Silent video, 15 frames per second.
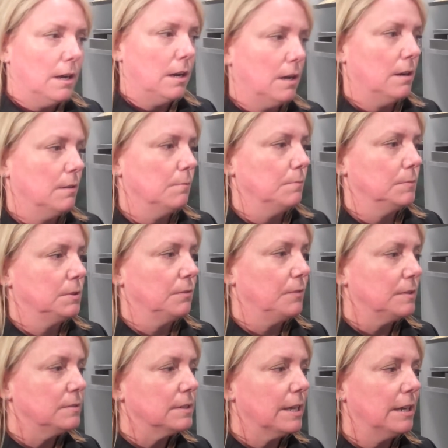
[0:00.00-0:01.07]
um,
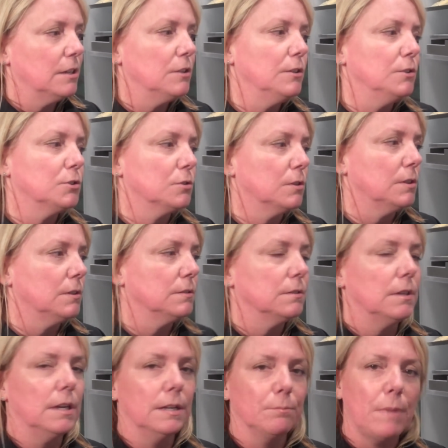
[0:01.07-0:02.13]
sophisticated neutrals,
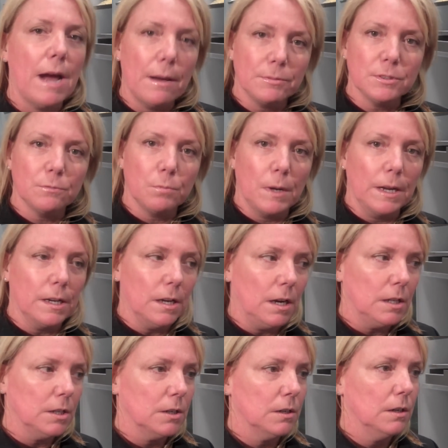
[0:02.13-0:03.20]
and pops of bright
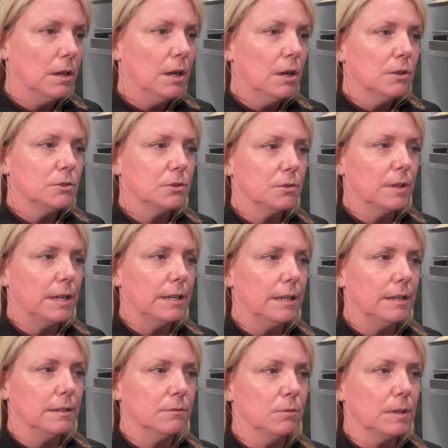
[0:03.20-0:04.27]
color so that
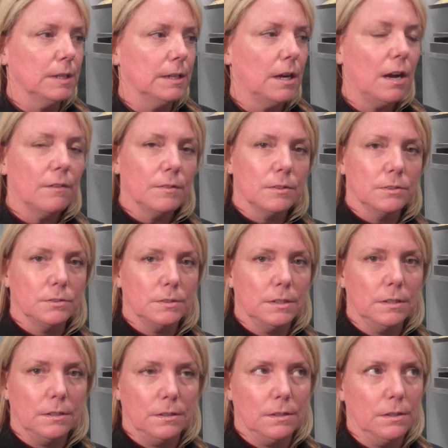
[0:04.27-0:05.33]
it really covers
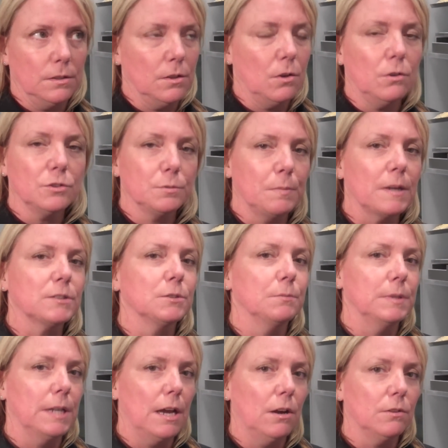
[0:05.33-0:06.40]
the, the whole spectrum
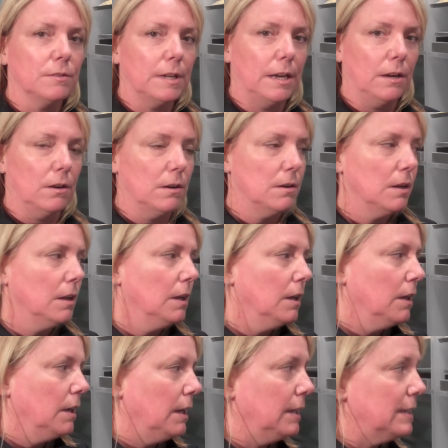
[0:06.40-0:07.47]
in healthcare.
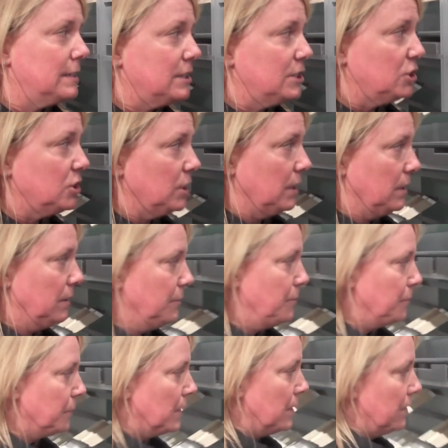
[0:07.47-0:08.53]
In addition,
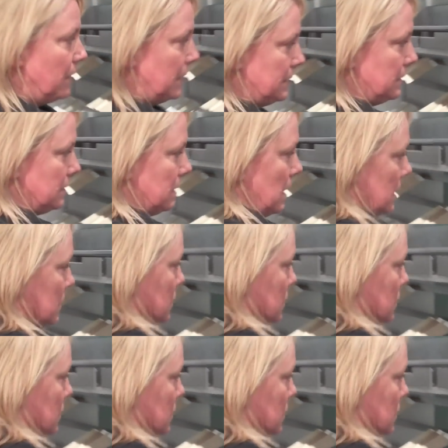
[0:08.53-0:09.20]
they designed